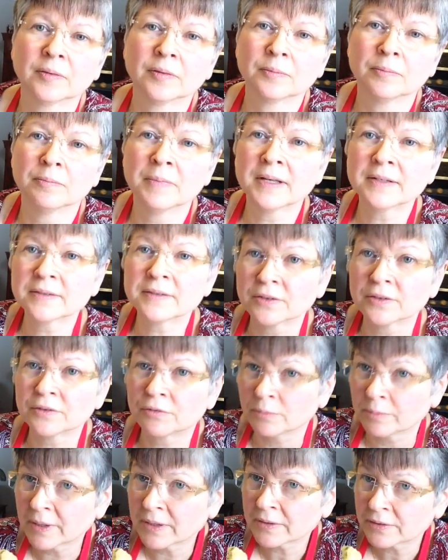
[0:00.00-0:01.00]
message
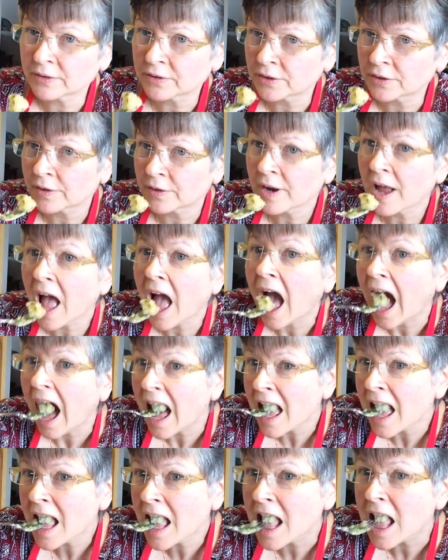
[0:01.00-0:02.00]
through Messenger.
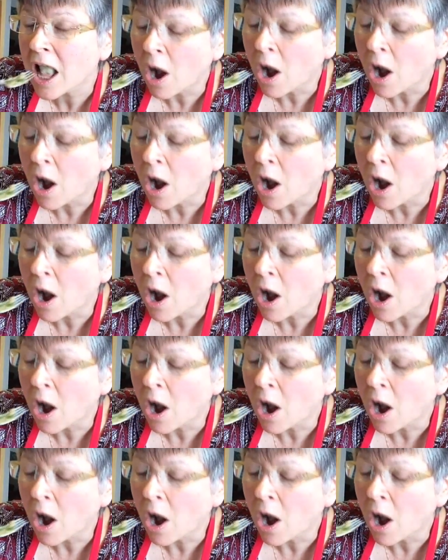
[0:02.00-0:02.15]
And